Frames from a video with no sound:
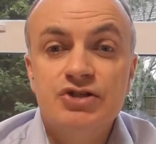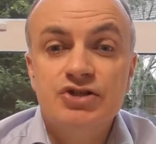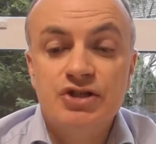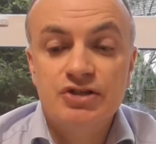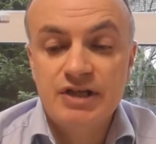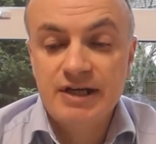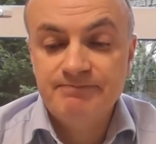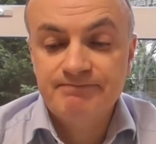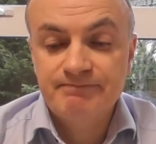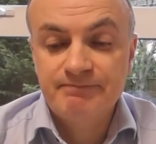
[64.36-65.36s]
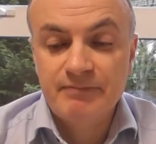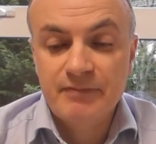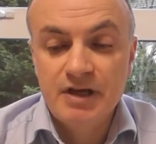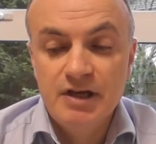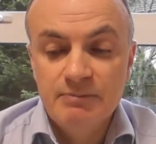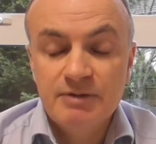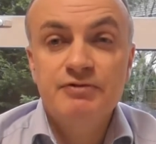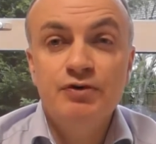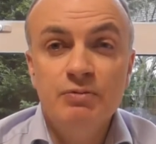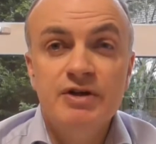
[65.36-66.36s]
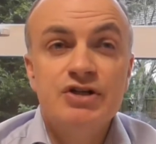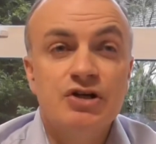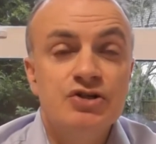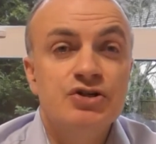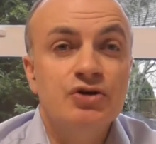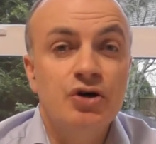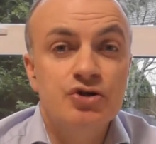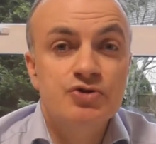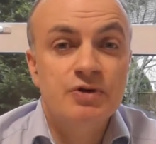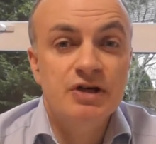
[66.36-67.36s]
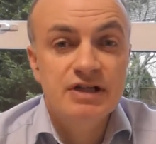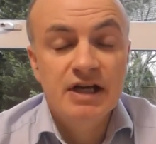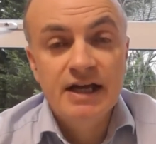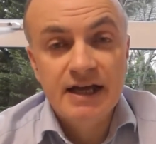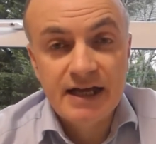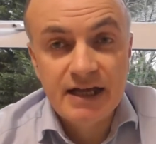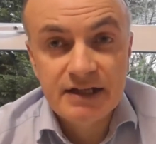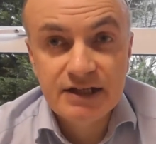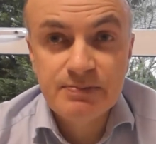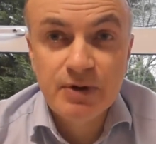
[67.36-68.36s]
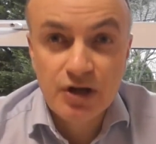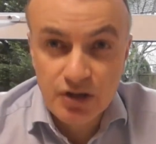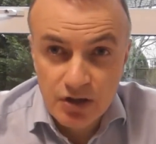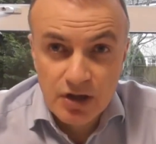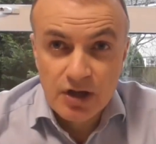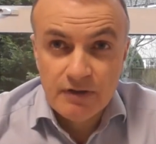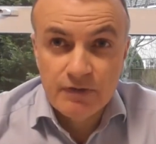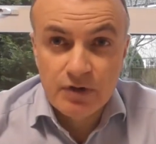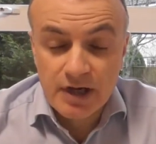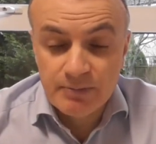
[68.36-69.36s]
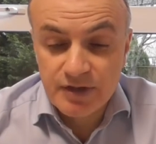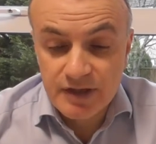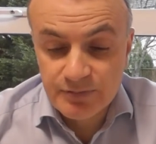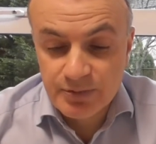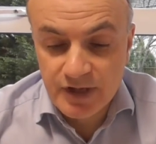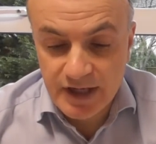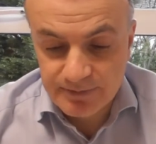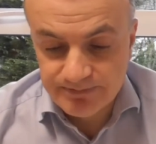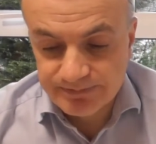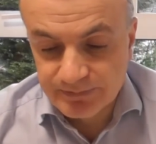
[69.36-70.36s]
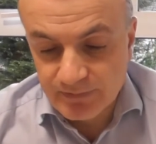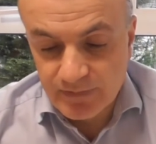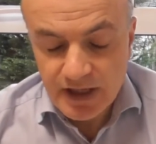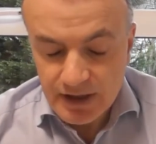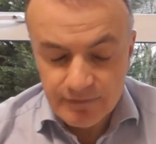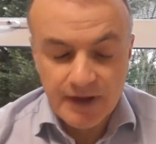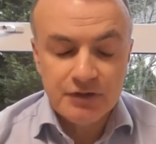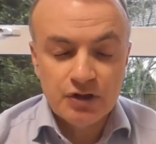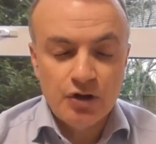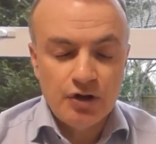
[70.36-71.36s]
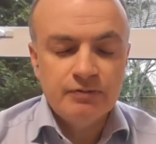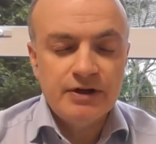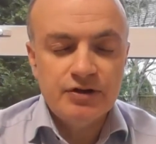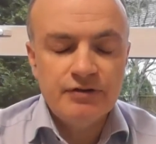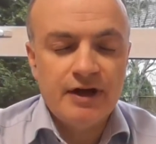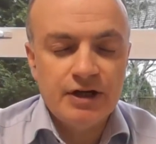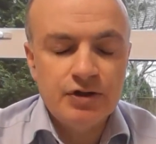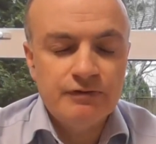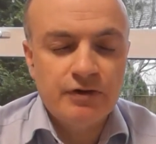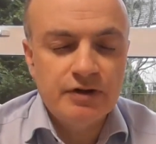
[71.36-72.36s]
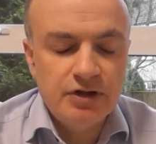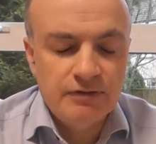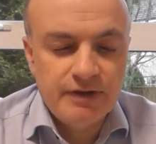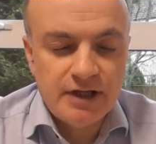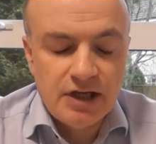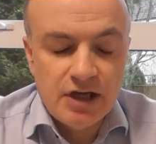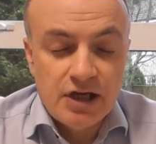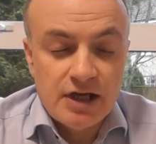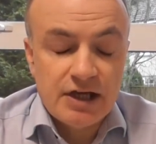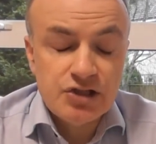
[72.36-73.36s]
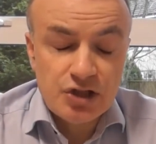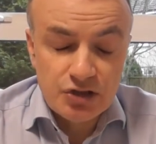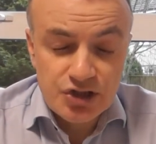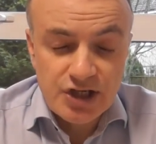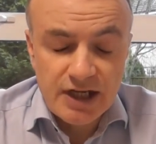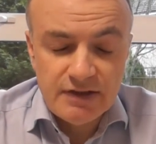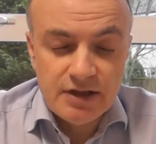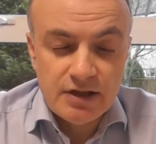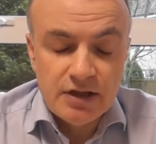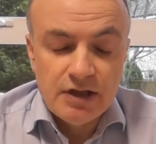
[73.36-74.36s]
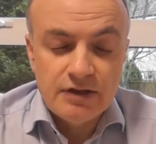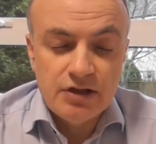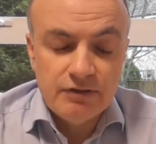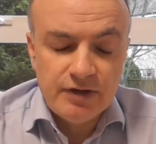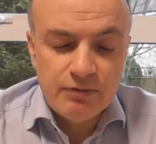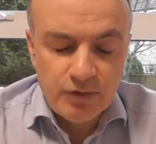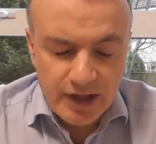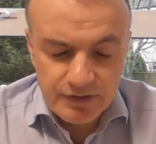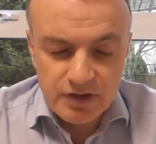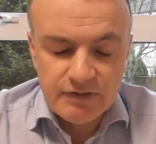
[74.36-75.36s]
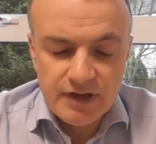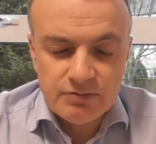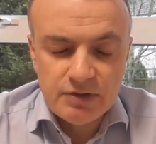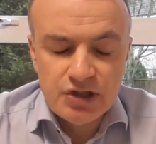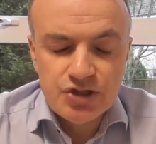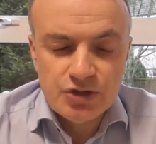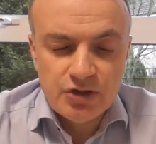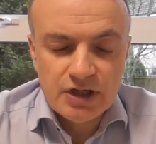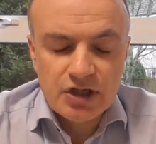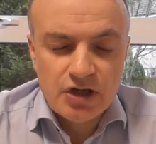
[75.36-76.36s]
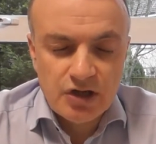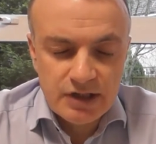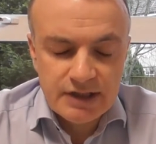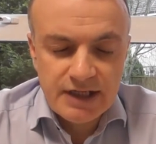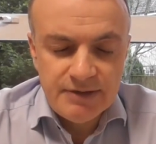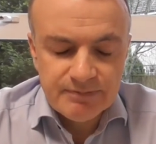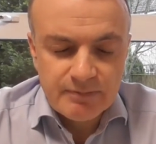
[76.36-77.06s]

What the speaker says: Sunday. But before we turn to God's word, let's bow for a brief prayer. Father God, we do thank you for the lovely sunshine, the lovely weather that we're enjoying currently